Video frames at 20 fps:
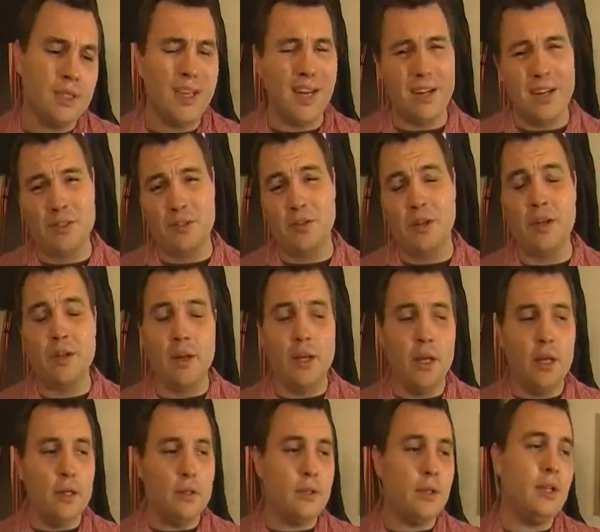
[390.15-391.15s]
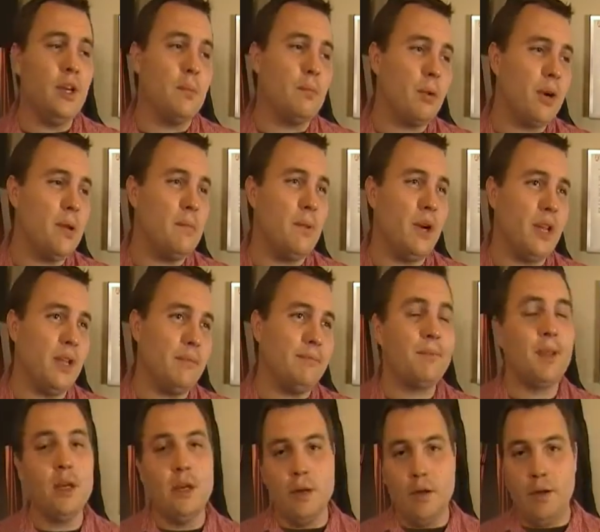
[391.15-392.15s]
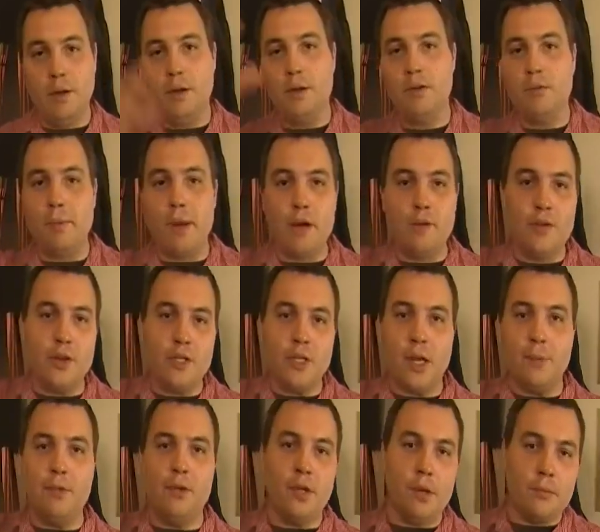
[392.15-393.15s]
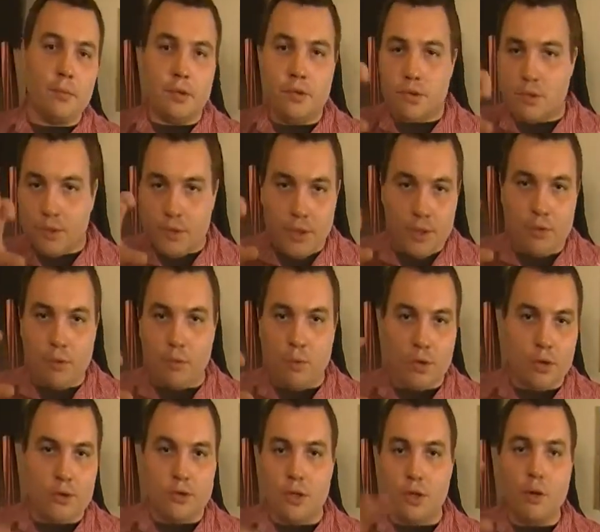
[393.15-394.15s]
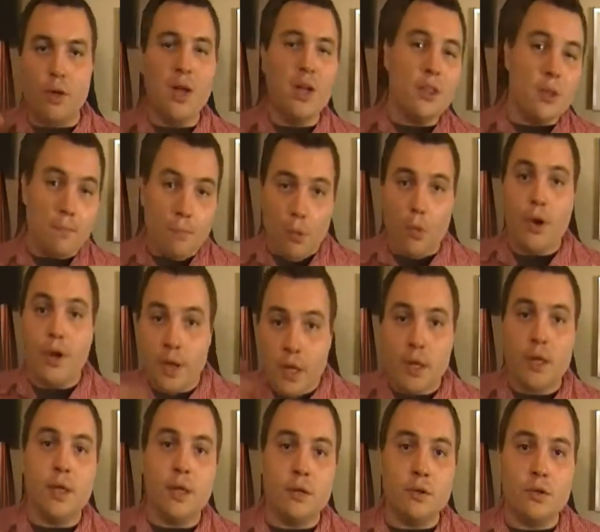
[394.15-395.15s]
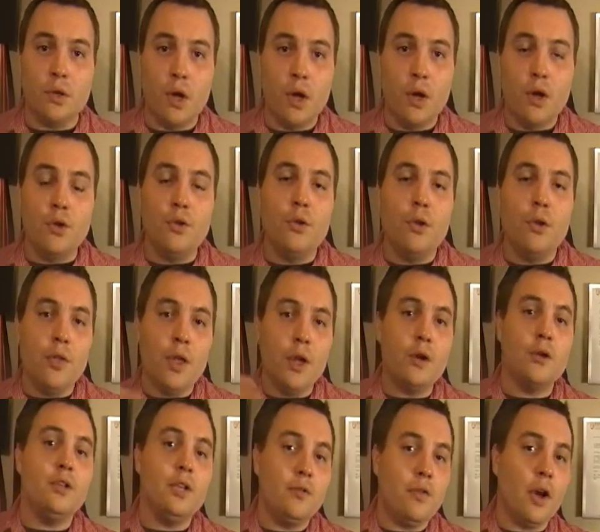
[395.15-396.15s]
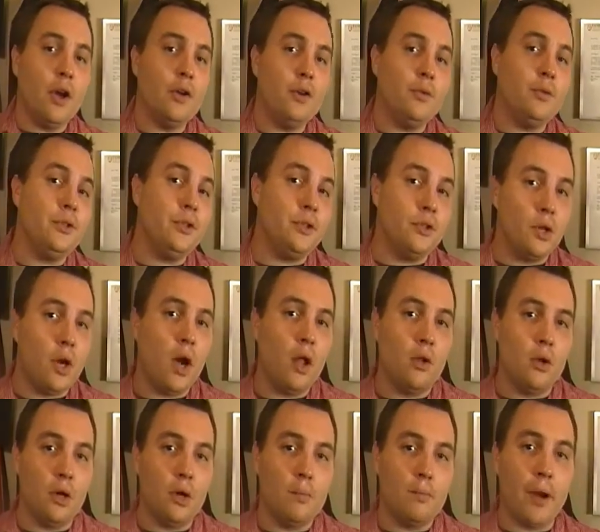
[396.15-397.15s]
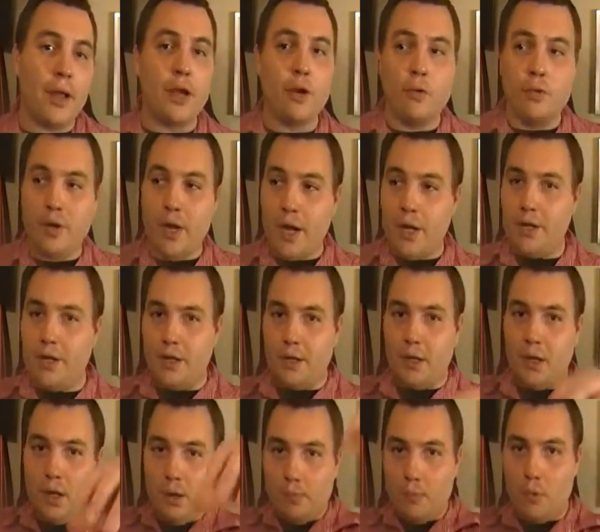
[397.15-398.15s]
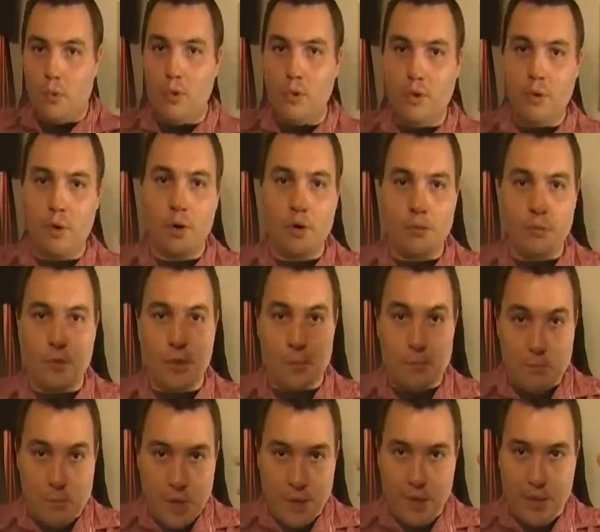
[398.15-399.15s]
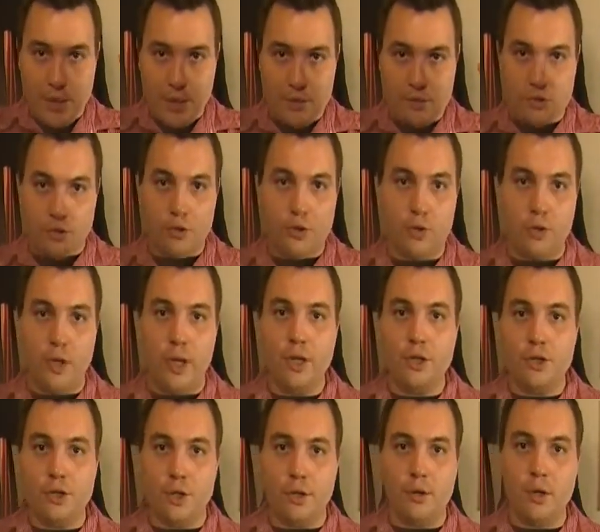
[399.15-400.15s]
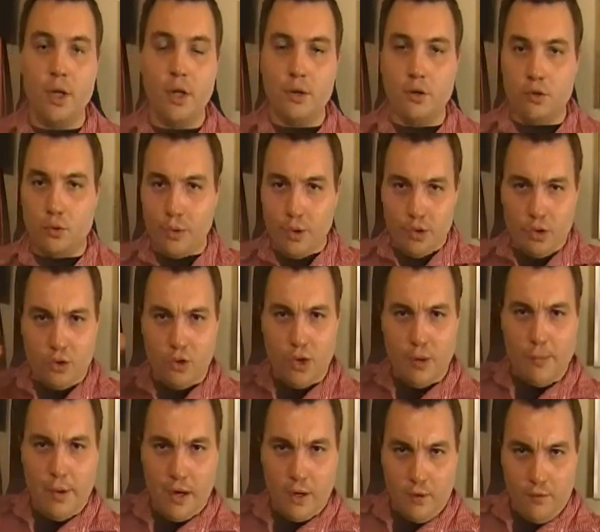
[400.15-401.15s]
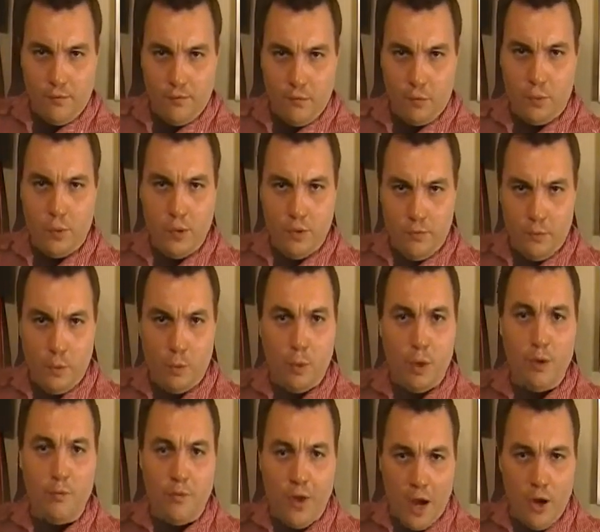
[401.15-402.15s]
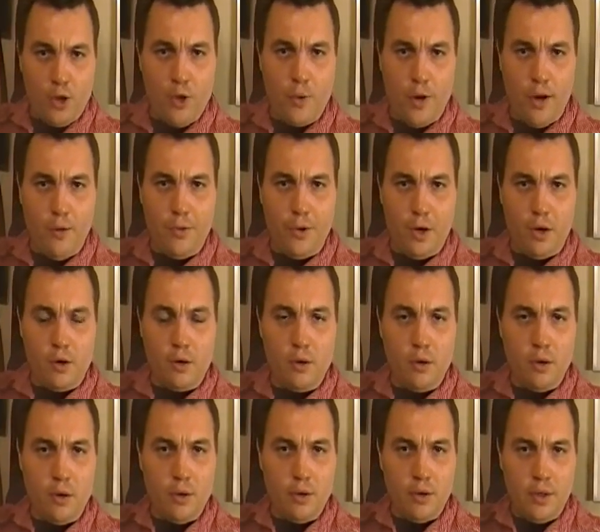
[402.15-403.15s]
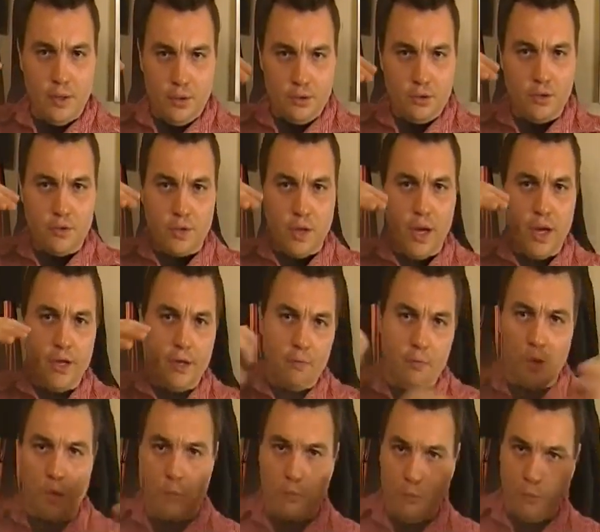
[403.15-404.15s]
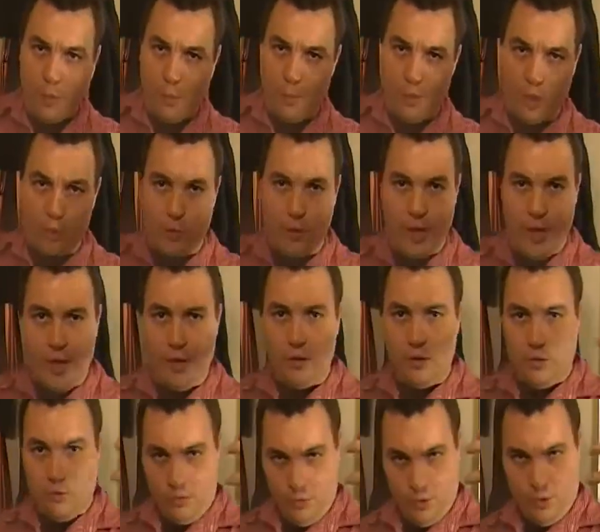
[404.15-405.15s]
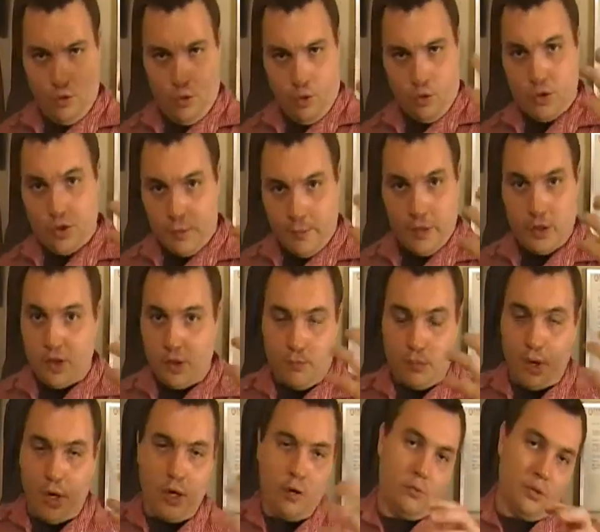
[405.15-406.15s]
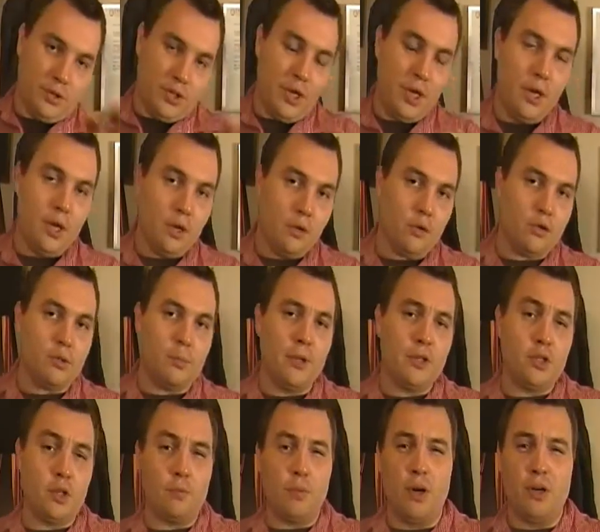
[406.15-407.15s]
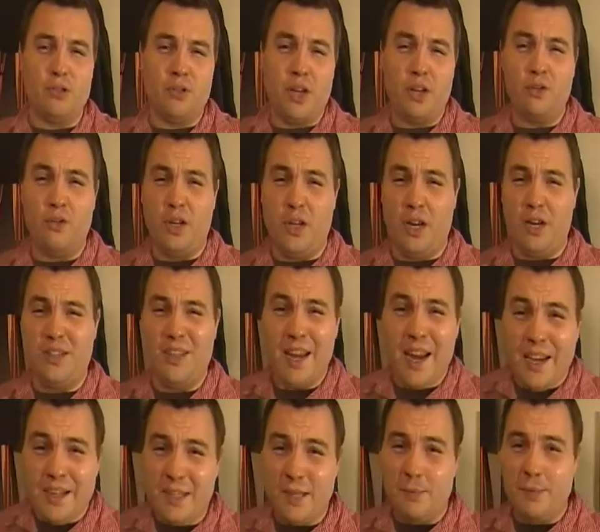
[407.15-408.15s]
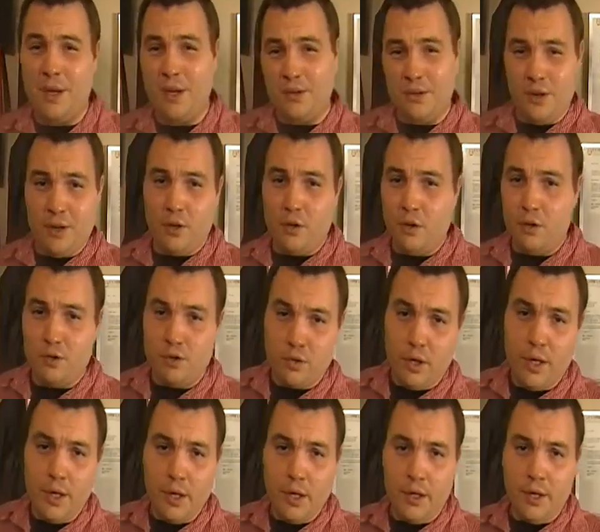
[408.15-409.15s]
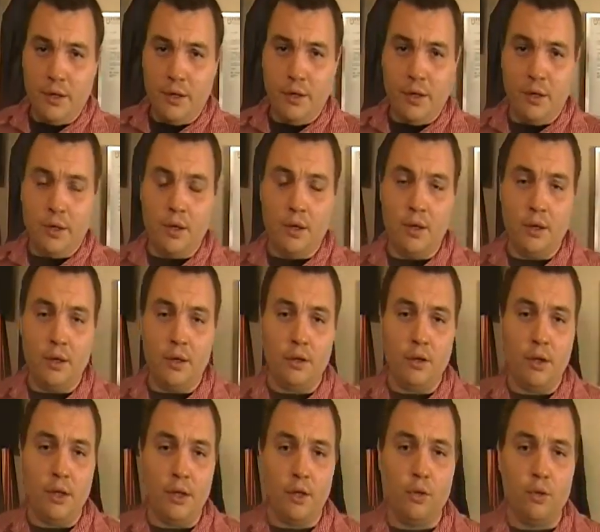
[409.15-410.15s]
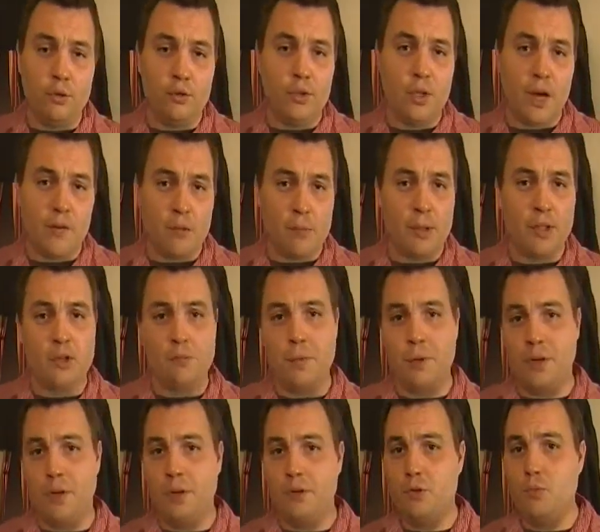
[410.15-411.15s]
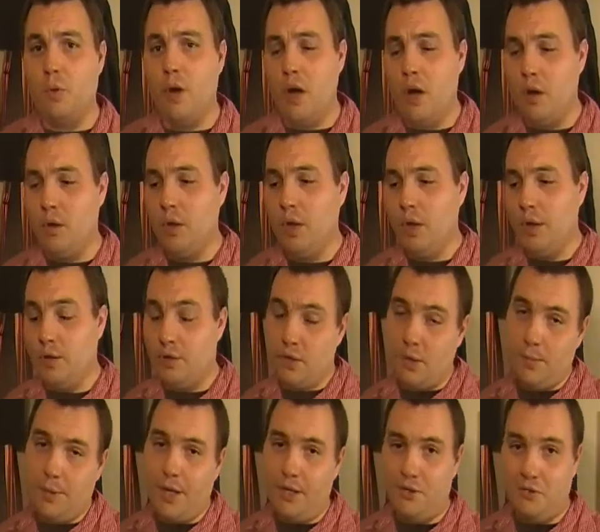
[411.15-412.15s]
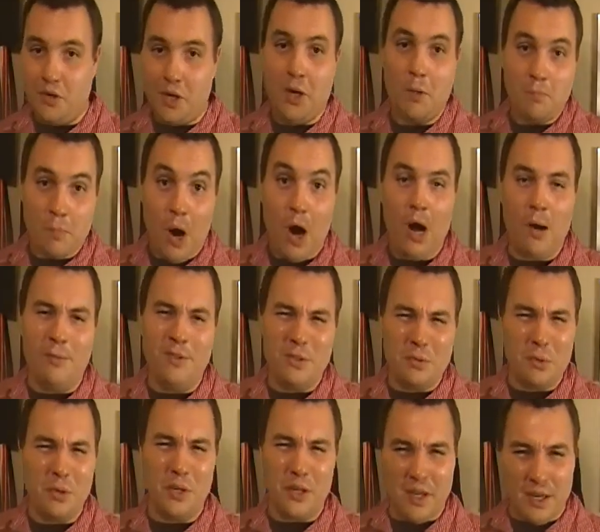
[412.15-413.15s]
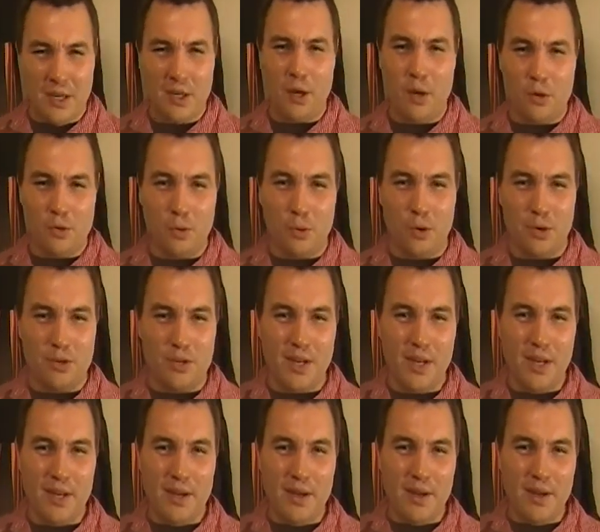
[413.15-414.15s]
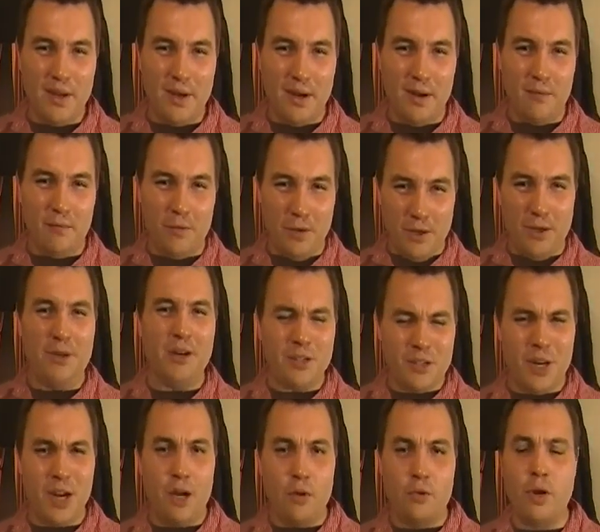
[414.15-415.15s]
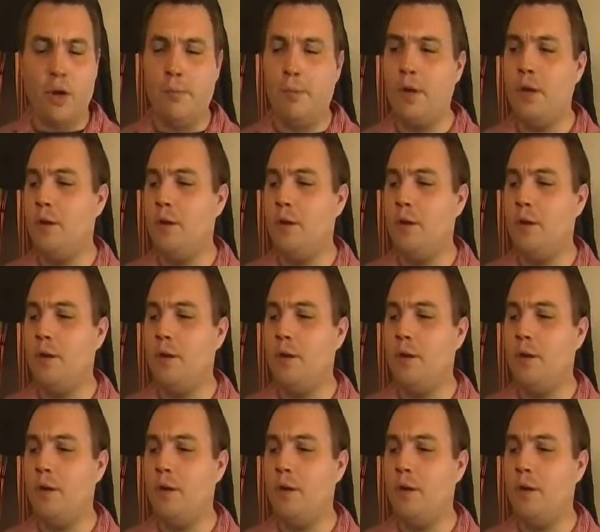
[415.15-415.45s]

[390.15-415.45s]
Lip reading: Not necessarily, printing money. It doesn't matter if they type the numbers into a 1 or 0. The point is, they are devaluing your dollar by creating more of the money in circulation. There's only a certain amount of real value out there in the society, what we create, gross domestic product, which gross domestic product is actually kind of tainted because it includes government spending as well. In some cases, like a bomb is really going to go towards feeding a child, right?